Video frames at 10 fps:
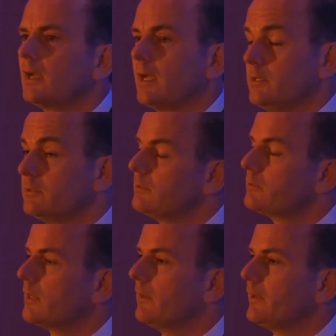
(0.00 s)
and you do
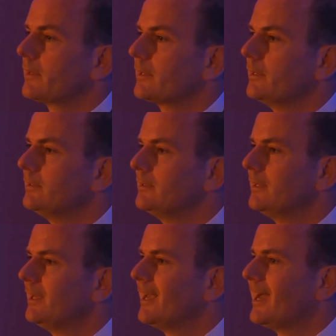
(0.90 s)
drive like a girl,
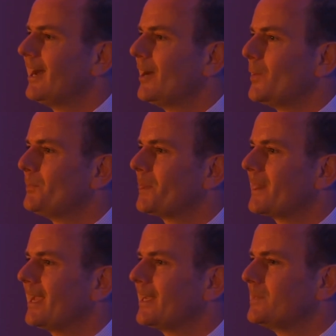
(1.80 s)

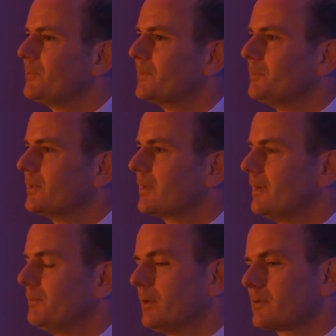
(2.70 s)
and you put
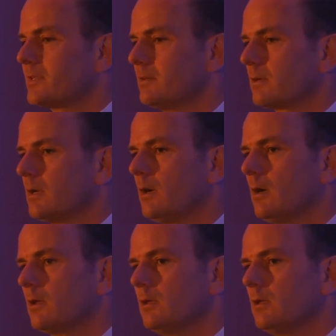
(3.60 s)
a box in your car,